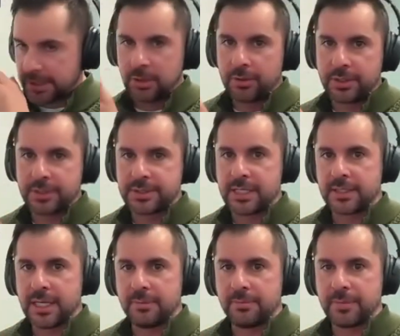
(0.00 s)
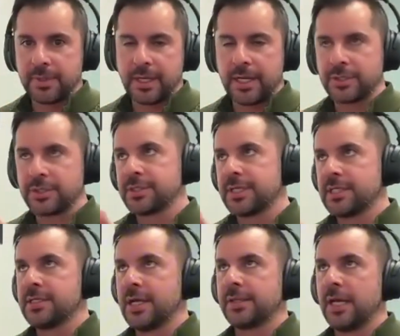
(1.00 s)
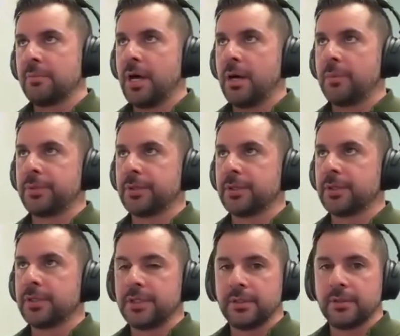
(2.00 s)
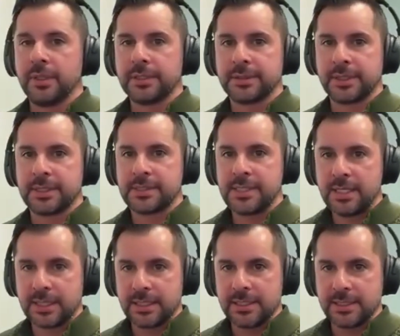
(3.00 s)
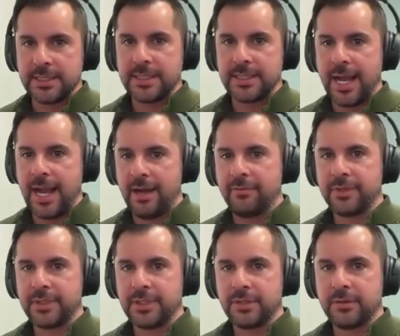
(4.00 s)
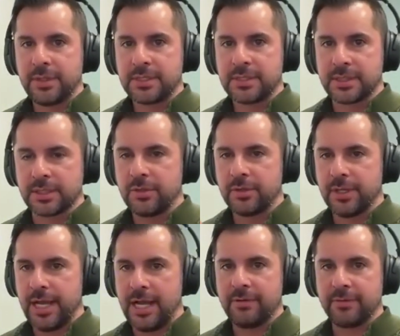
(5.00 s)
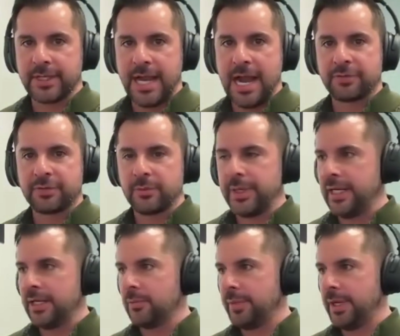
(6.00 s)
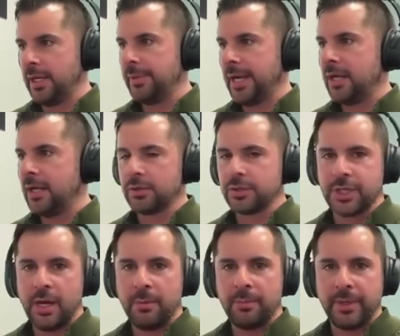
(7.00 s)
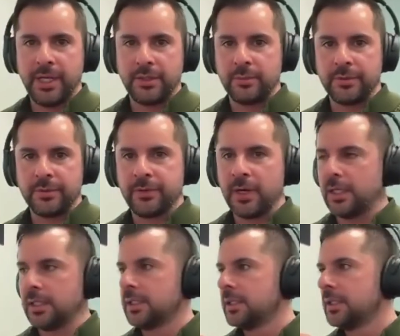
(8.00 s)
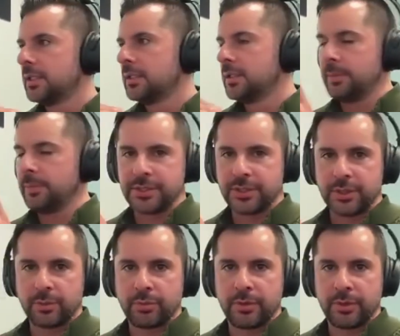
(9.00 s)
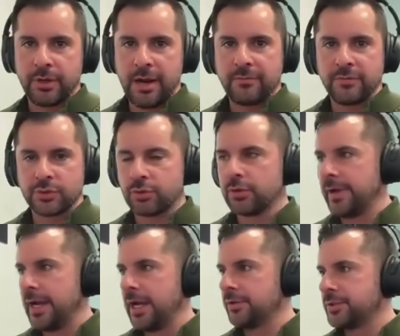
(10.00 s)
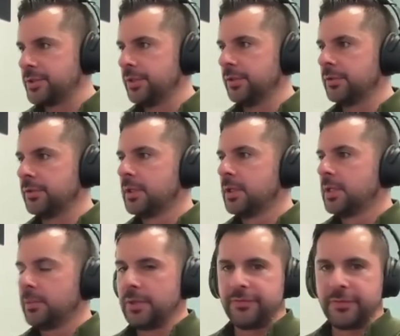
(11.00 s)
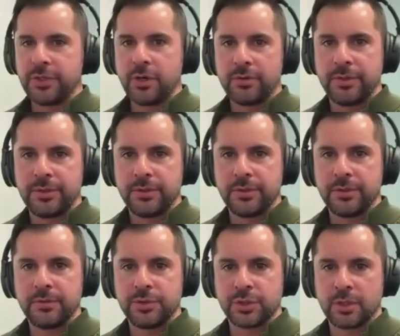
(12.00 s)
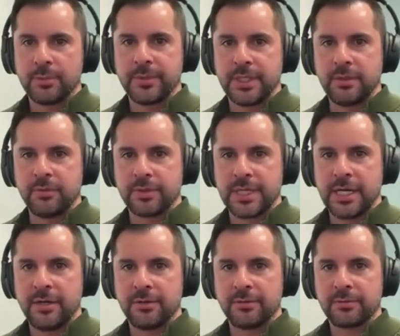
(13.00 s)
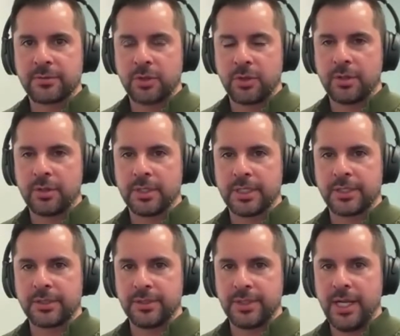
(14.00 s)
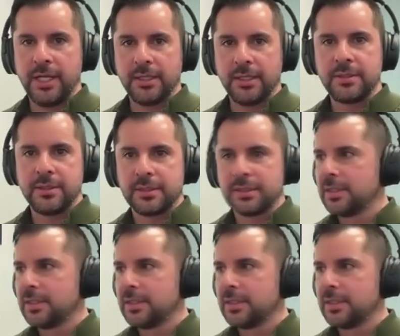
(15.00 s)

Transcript: like Klarna is not that, I shouldn't say it's not that popular in the US. Like it's not like a need to have in the US. Like you can have like Afterpay or PayPal or ShopPay and you'd be fine. Depends on your average order value too. But if you go into Germany without Klarna, like you're dead.